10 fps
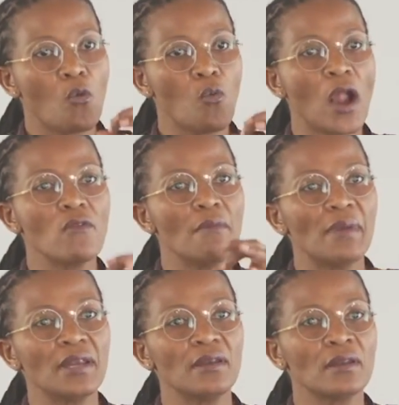when
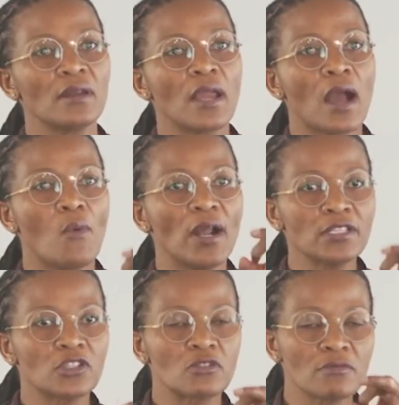women,
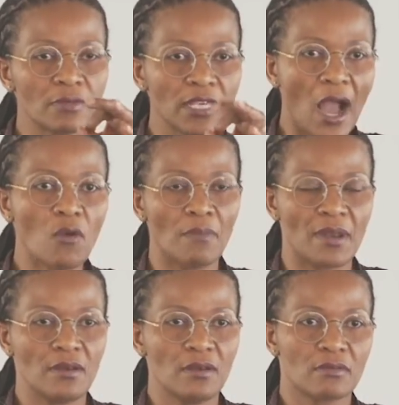when young
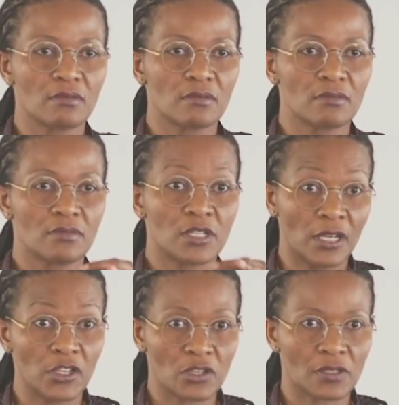women,
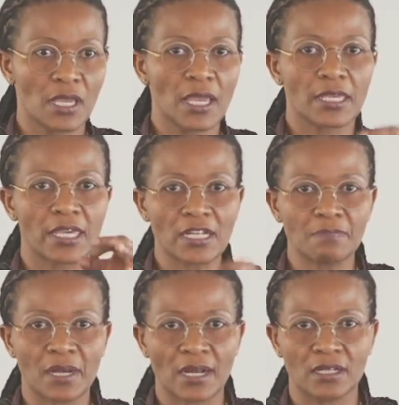teenagers,
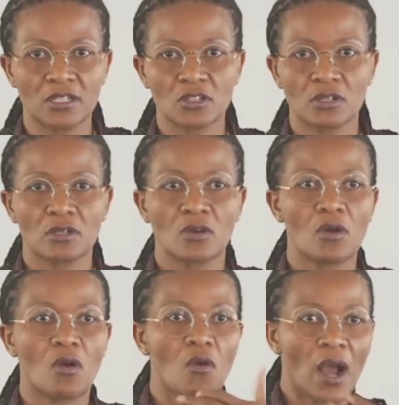get pregnant,
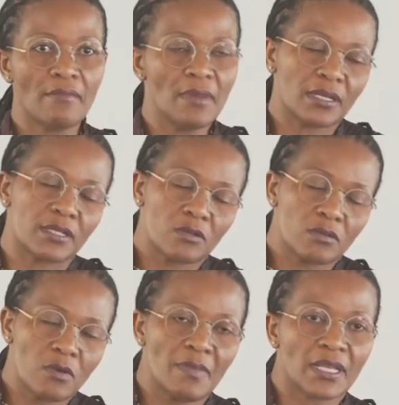or unmarried
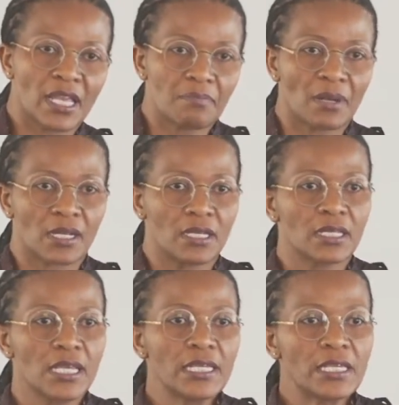women get pregnant,
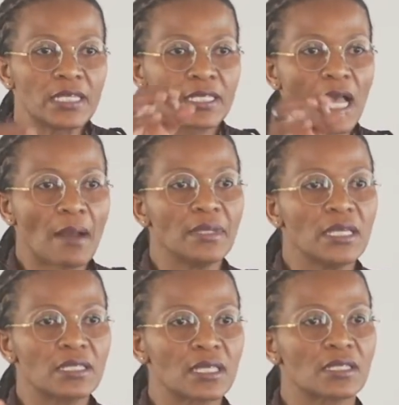in some
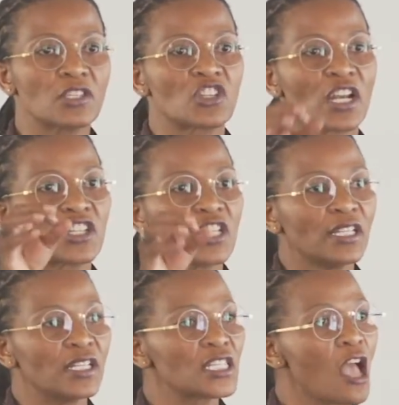instances, traditional
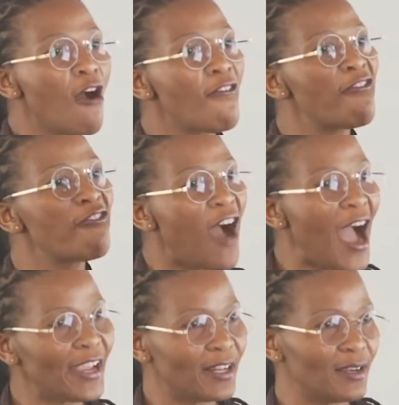leaders
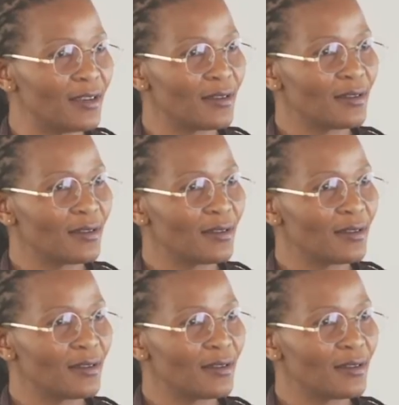fine